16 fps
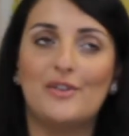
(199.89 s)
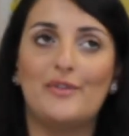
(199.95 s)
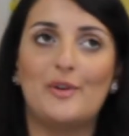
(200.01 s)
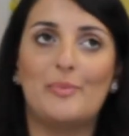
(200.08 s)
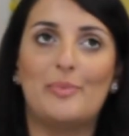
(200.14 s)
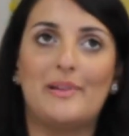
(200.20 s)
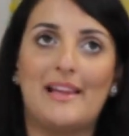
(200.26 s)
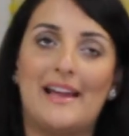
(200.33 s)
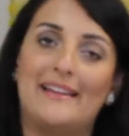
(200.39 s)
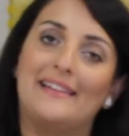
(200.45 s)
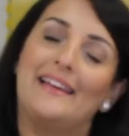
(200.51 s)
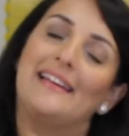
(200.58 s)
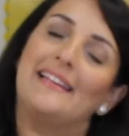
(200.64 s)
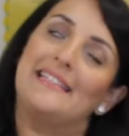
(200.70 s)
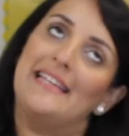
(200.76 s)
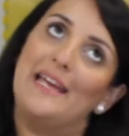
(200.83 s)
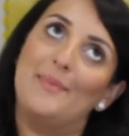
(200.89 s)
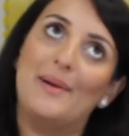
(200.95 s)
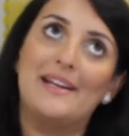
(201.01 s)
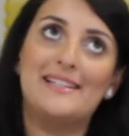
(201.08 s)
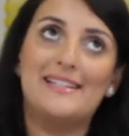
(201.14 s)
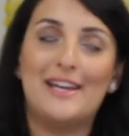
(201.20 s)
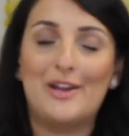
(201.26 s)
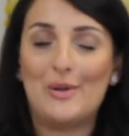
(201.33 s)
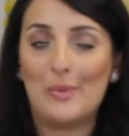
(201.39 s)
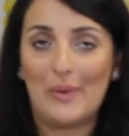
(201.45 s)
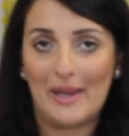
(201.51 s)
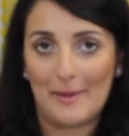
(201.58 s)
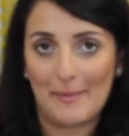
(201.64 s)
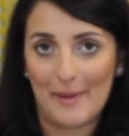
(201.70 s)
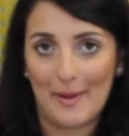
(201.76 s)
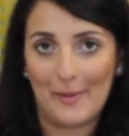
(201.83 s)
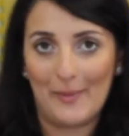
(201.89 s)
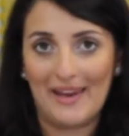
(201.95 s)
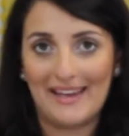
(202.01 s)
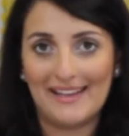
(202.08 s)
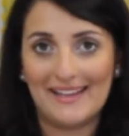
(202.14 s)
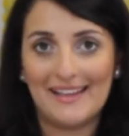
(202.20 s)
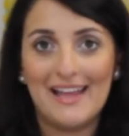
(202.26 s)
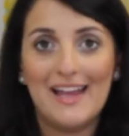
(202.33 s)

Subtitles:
if you plan day by day or week by week,